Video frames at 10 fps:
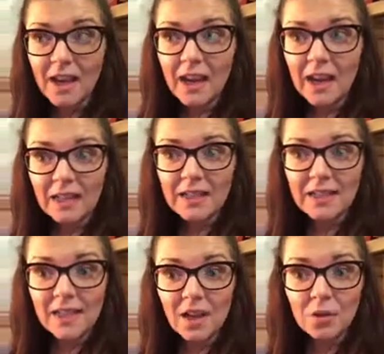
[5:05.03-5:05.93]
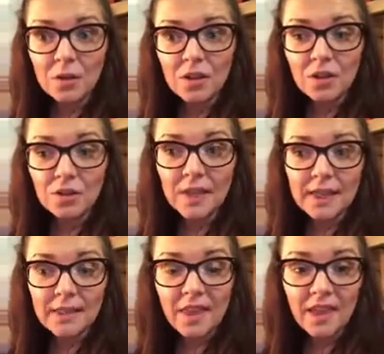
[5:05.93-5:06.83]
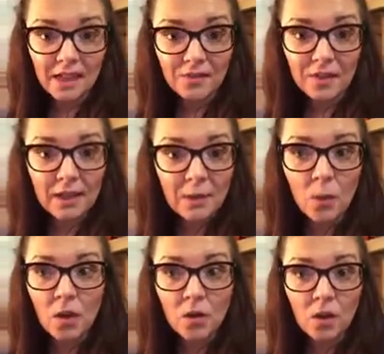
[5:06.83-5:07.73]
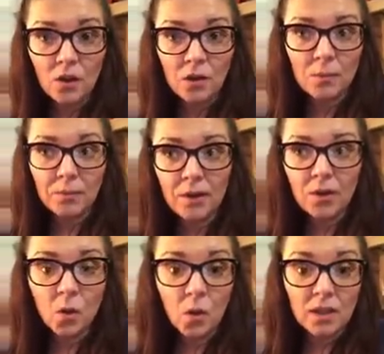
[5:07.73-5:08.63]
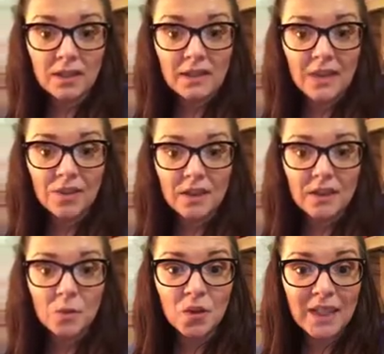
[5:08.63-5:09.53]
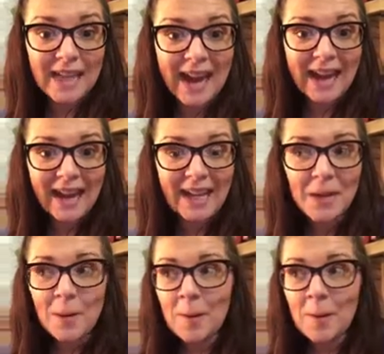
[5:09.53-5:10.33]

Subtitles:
And so Chris thankfully woke up at 7:15 this morning. Hi!